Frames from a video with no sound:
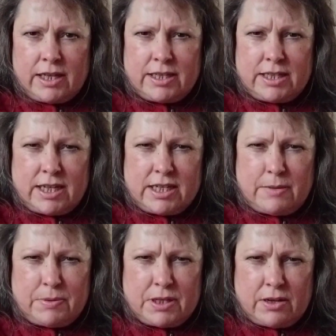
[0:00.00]
today's
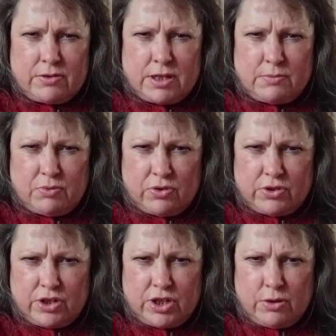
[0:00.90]
episode is
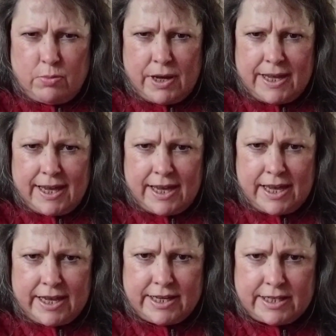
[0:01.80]
brought to you by
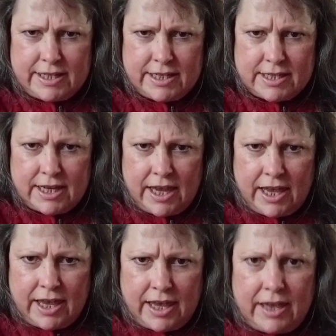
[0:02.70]
80s
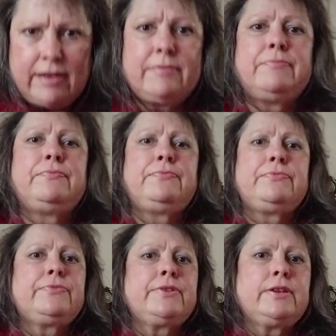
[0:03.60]
Hair.
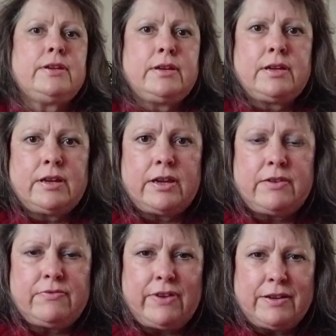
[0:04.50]
I
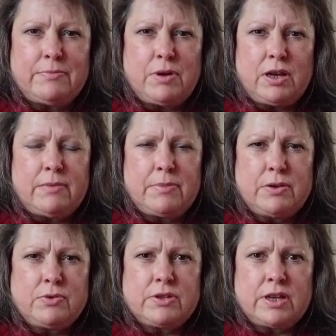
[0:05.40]
even found a bottle of
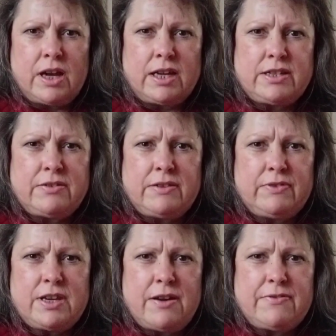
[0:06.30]
mousse. I don't
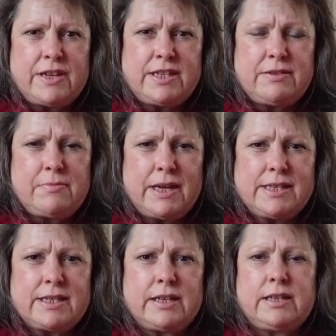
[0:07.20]
even know if they still make
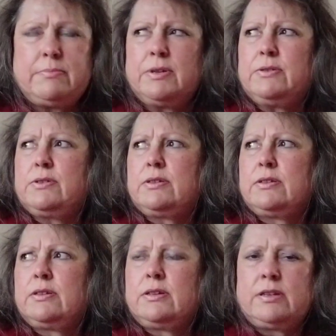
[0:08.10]
styling mousse,
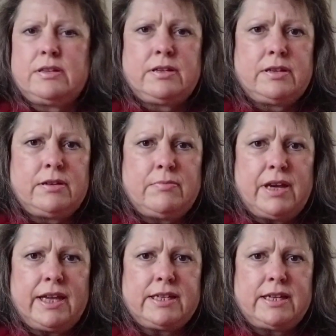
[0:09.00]

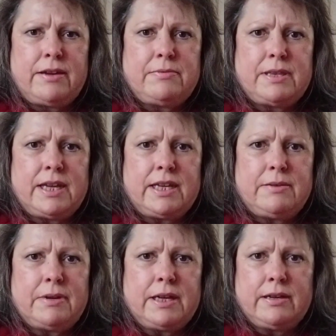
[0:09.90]
but I had to go with it
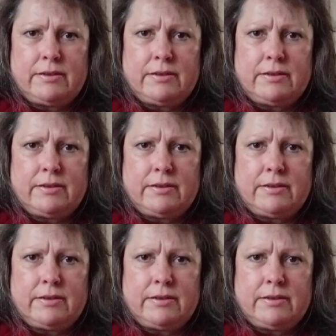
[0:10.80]
anyway.